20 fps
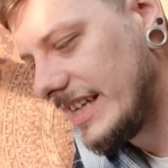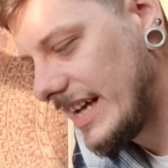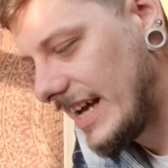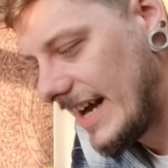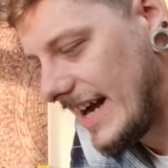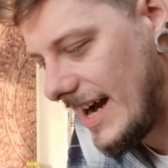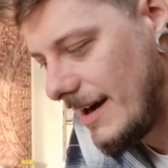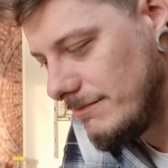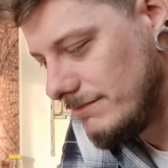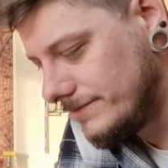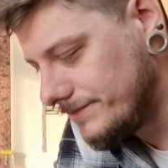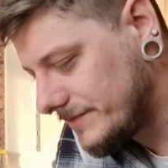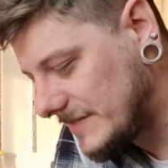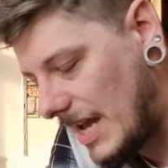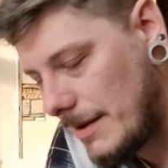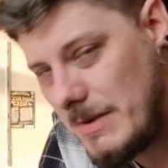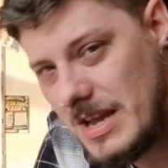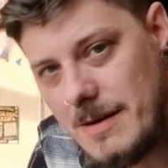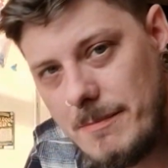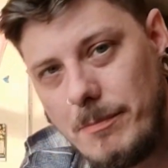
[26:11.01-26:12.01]
I
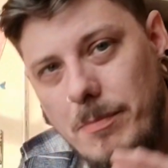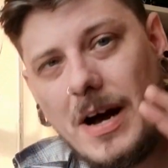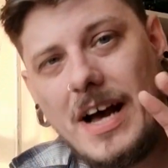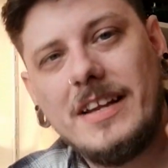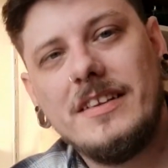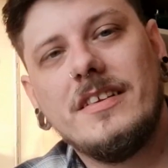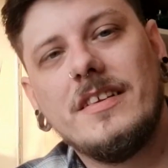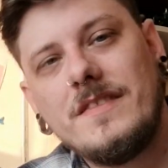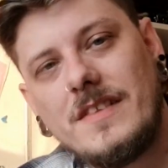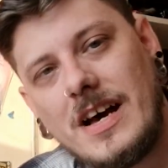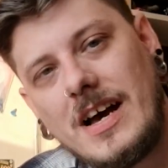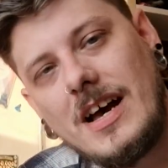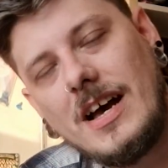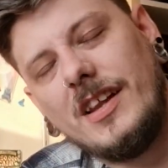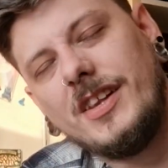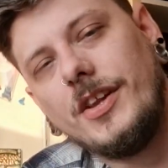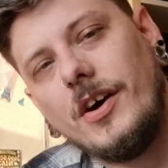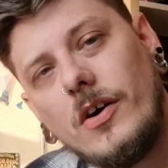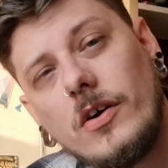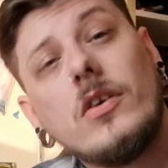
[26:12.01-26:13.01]
may abandon that
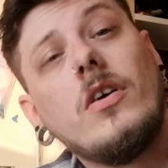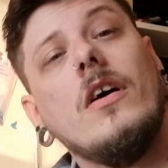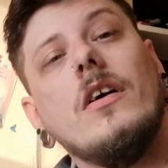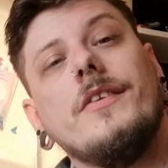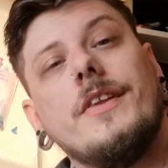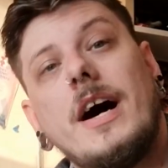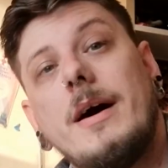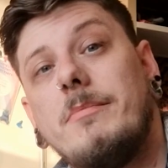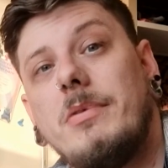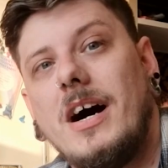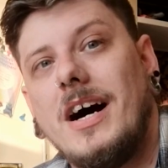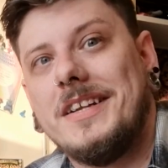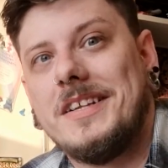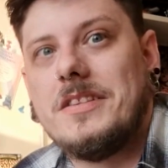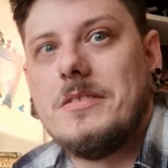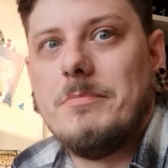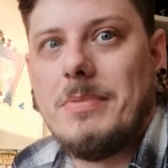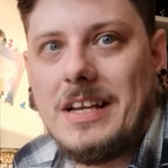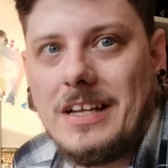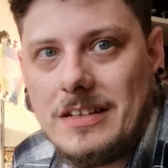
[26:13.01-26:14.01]
and not call that part
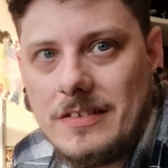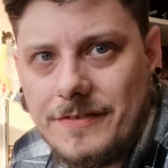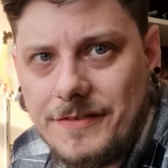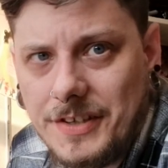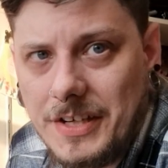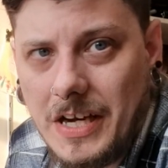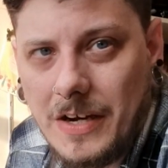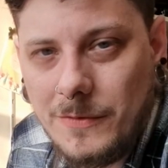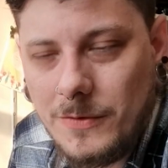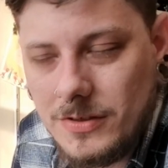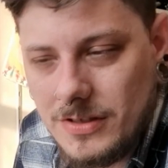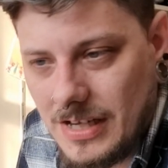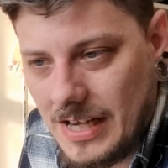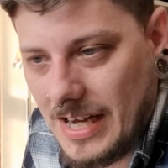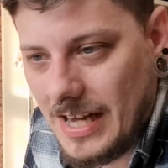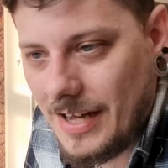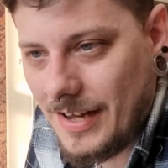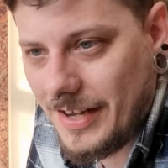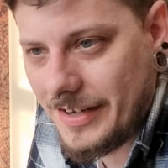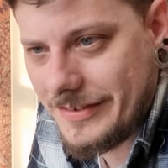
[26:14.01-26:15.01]
of the build for now,
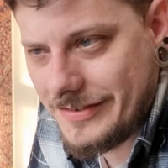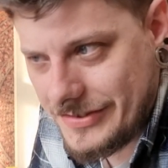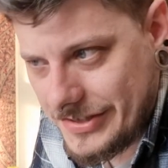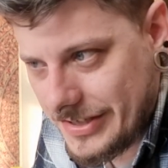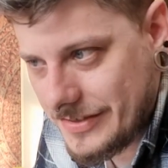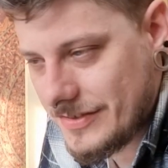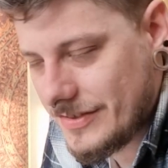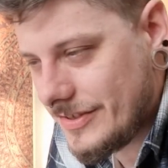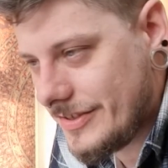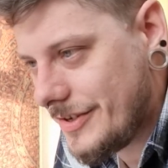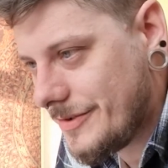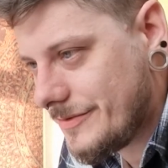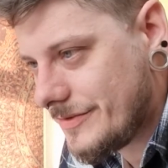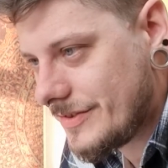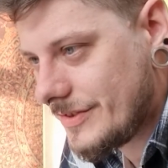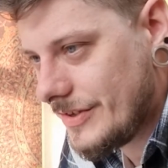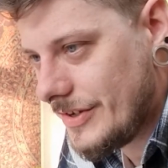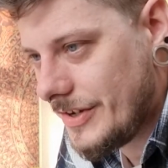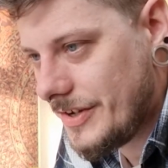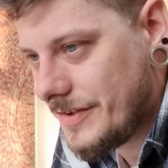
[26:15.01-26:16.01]
and just
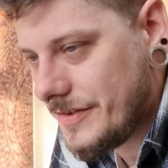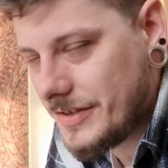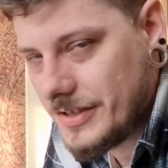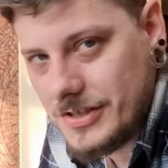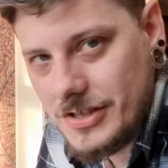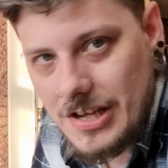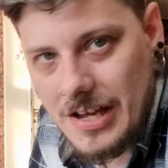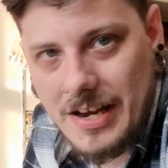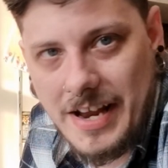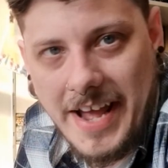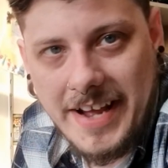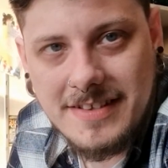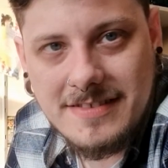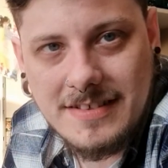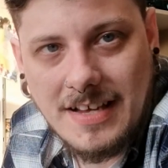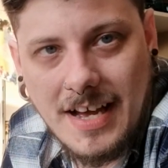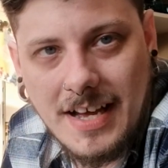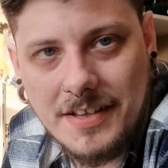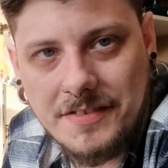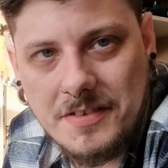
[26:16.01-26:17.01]
use the
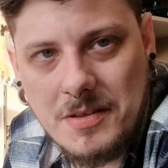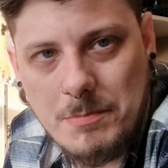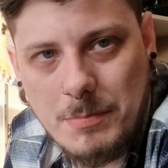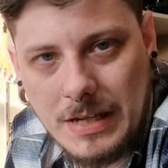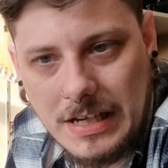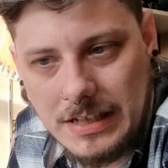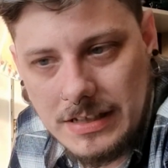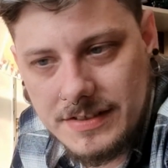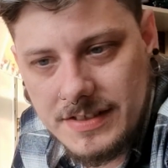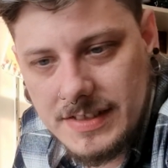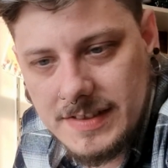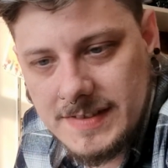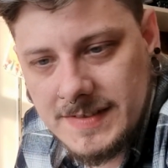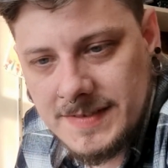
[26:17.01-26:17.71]
GNX as the build,